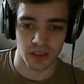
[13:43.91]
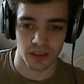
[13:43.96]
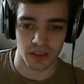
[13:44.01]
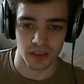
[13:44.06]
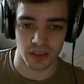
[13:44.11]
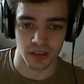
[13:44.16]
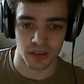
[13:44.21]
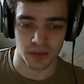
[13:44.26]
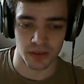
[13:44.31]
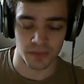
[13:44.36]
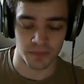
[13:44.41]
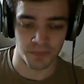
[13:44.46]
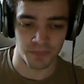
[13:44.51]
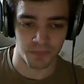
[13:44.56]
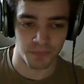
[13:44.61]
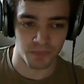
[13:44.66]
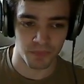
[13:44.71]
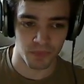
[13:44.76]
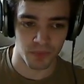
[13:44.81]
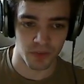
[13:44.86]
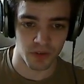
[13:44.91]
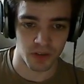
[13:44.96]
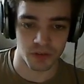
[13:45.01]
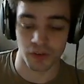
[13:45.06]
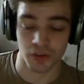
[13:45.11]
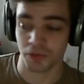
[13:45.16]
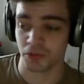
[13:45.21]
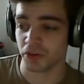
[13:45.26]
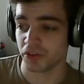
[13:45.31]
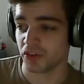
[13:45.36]
so
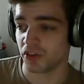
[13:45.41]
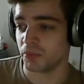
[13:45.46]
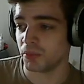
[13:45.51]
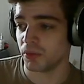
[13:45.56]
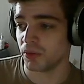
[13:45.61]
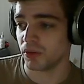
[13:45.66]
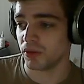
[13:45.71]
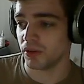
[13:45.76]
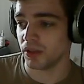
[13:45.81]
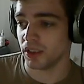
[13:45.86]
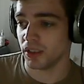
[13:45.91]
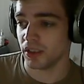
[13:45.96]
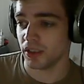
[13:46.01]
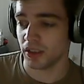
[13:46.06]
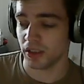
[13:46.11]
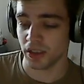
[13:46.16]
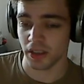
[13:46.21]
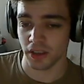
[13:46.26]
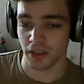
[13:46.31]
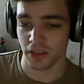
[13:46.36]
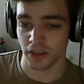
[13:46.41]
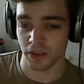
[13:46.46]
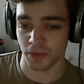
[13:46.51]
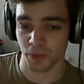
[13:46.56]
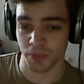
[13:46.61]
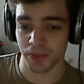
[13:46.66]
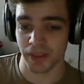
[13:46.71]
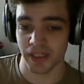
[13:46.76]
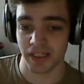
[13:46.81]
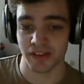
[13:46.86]
for example, when the
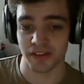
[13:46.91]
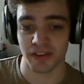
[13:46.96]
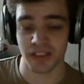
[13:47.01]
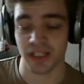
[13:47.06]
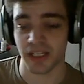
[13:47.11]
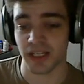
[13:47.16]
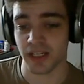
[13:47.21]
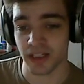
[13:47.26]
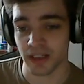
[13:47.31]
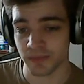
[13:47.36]
player's in the air,